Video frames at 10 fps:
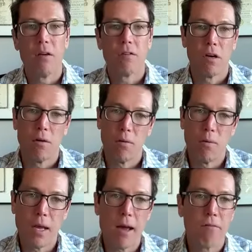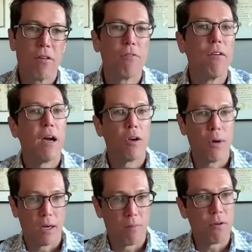So we have this
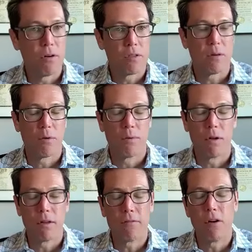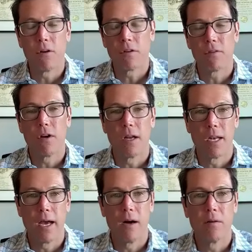value-add approach that we're really focused on
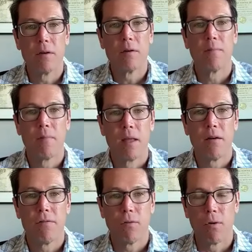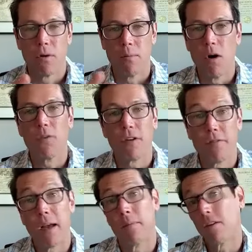now for
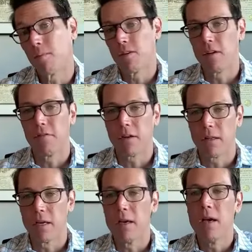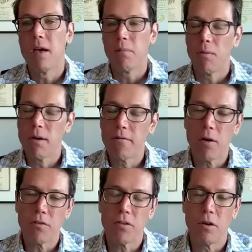multifamily specifically. But we've
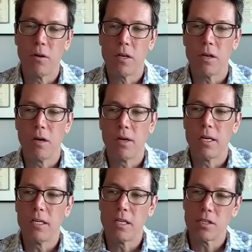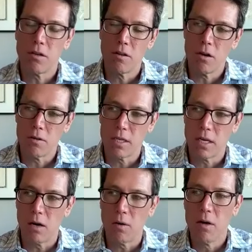also, you know, in addition to the
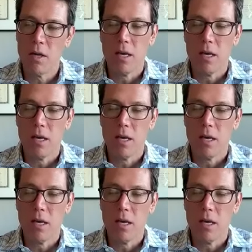hotel,